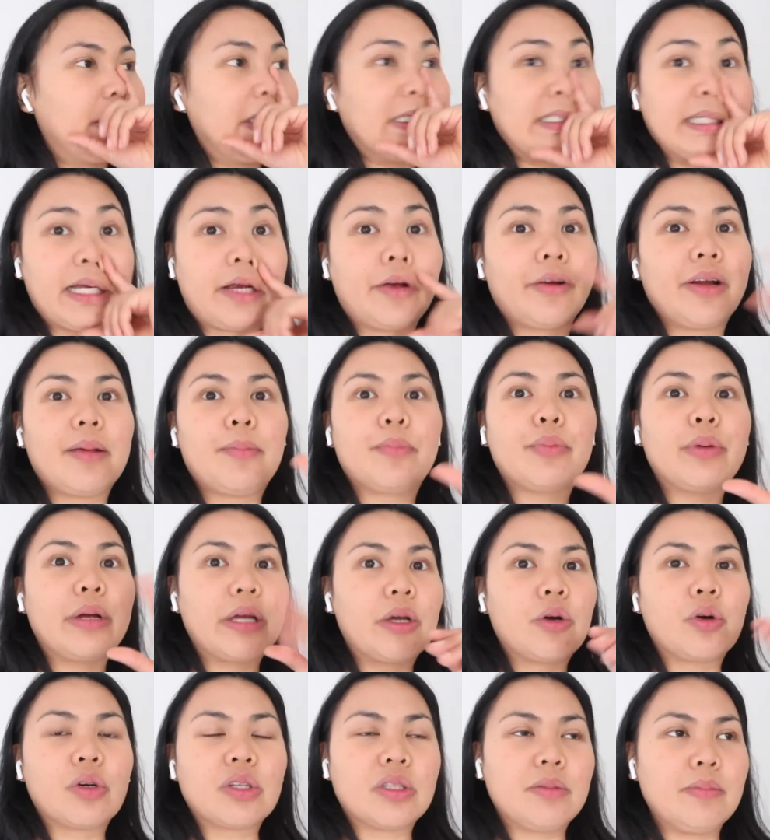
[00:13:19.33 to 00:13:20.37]
It's like already
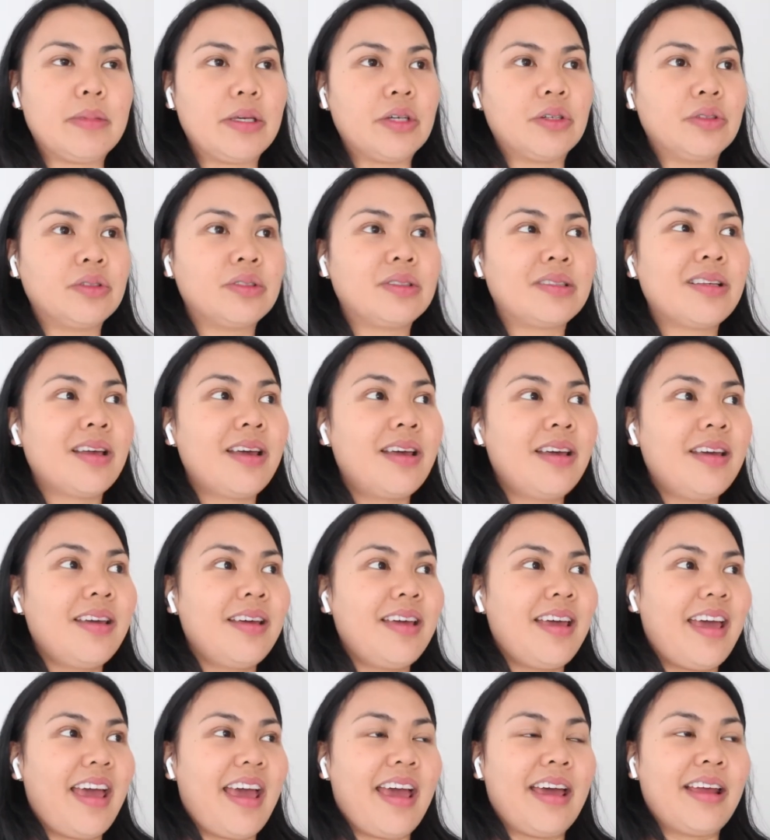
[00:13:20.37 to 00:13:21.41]
pre-cooked meals,
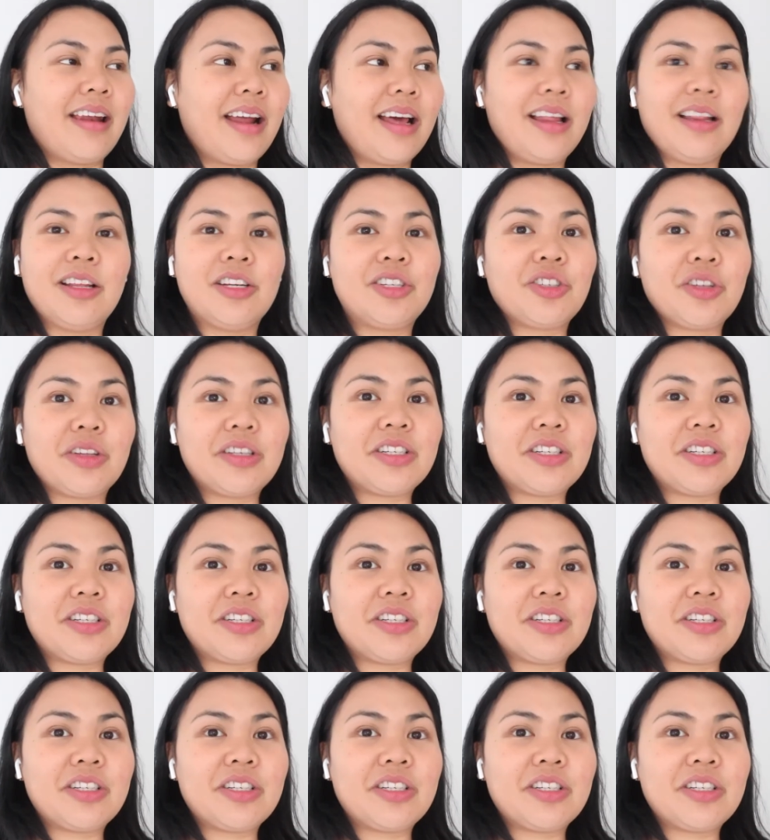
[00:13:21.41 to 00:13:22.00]
and I literally